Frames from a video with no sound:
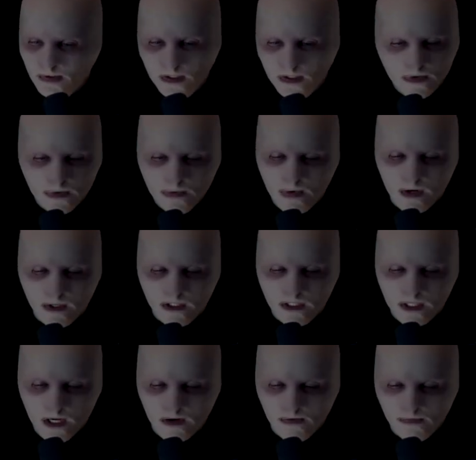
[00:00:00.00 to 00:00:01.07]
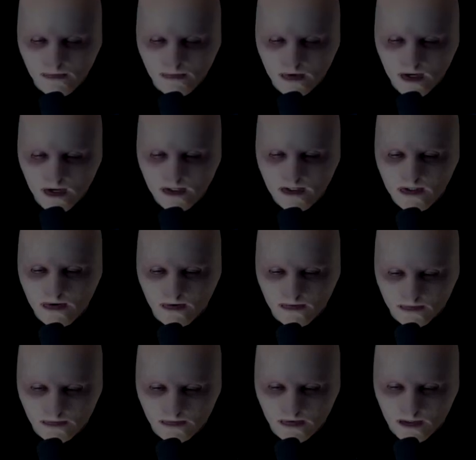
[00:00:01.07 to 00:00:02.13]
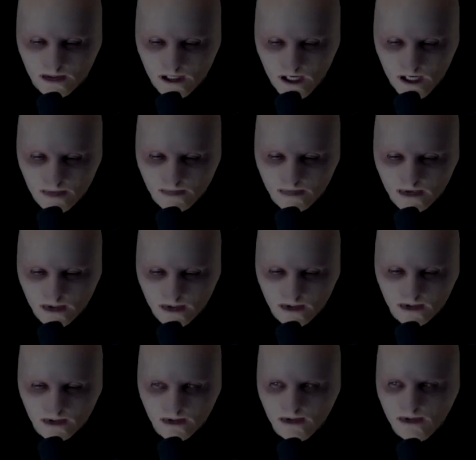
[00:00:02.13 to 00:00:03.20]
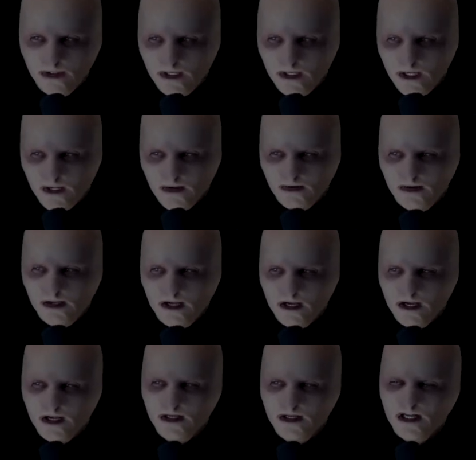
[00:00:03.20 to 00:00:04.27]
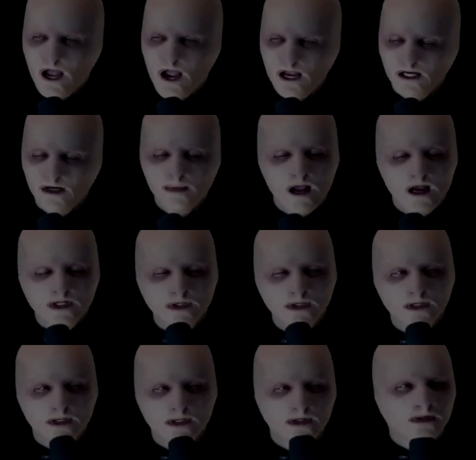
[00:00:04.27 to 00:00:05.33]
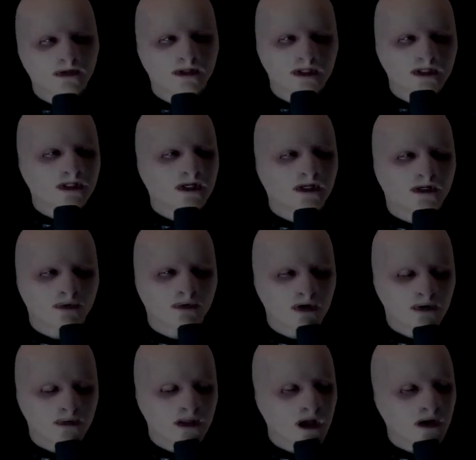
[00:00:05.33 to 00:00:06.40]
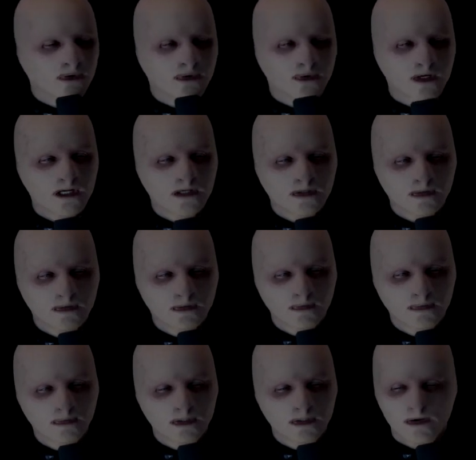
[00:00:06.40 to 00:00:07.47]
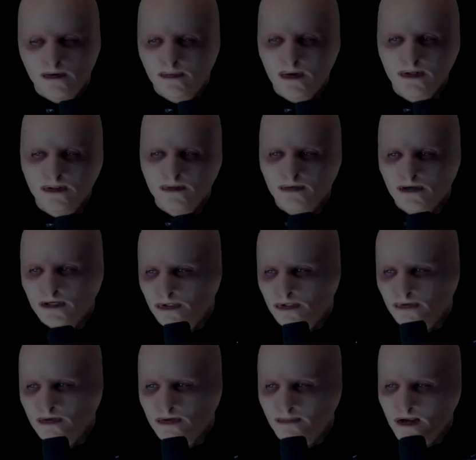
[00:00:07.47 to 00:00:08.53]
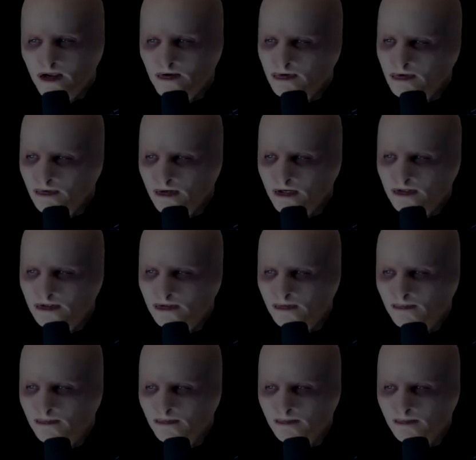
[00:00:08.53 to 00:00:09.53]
Oh, you already know. I get caught the fuck up. And I end up actually just getting away with house arrest. So I'm on some extreme house arrest.